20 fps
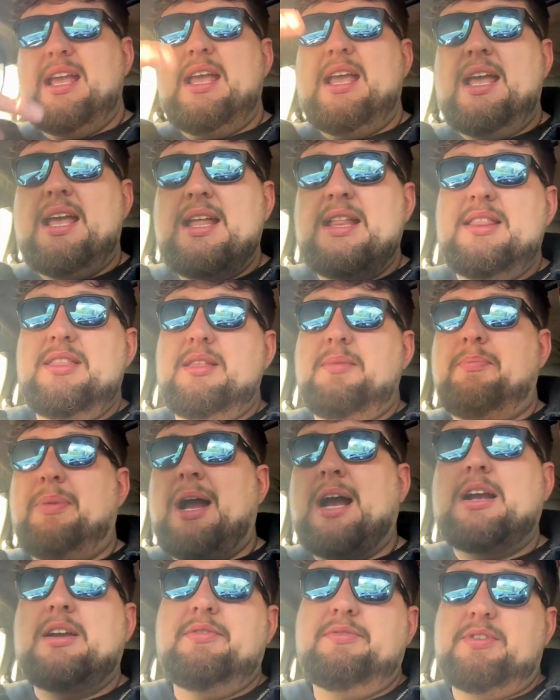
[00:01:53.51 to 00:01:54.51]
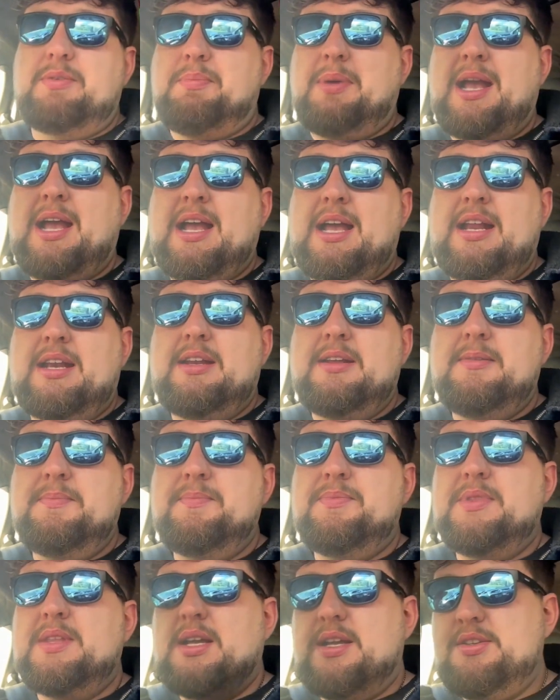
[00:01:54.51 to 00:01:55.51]
in the back of the pan,
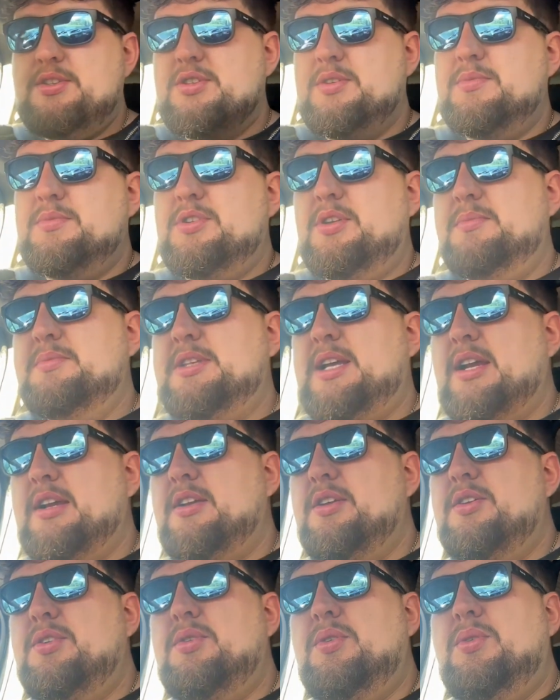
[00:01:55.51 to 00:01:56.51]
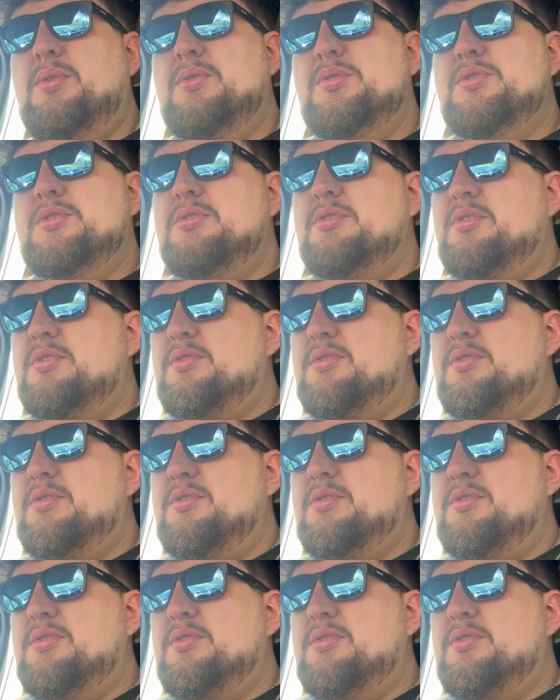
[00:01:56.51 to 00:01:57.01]
and sometimes that can cause